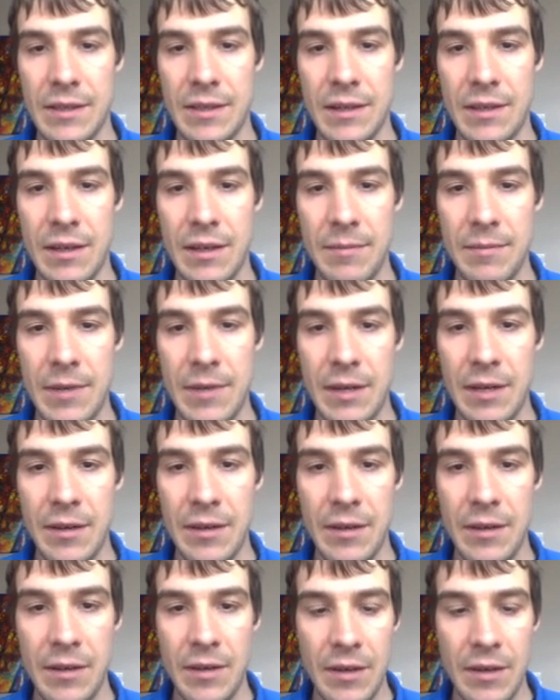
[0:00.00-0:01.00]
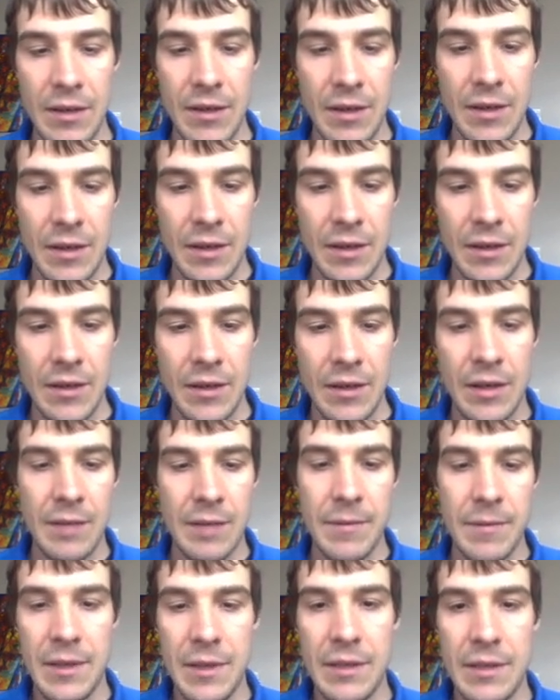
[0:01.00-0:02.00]
carbon
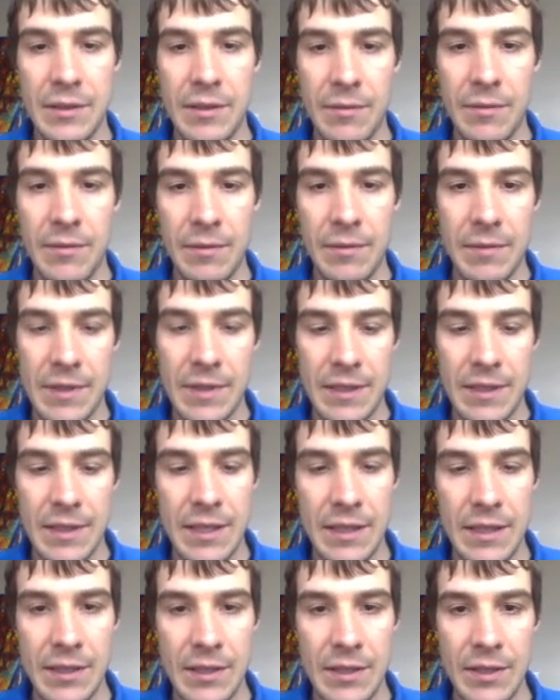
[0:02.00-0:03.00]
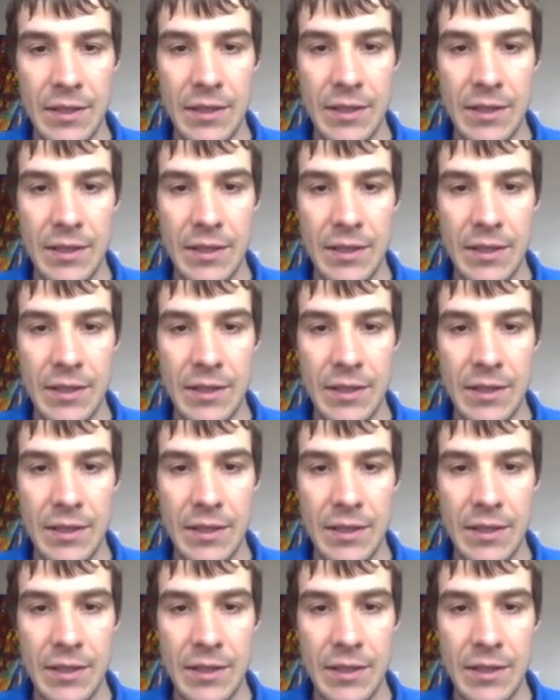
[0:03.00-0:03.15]
is the one with six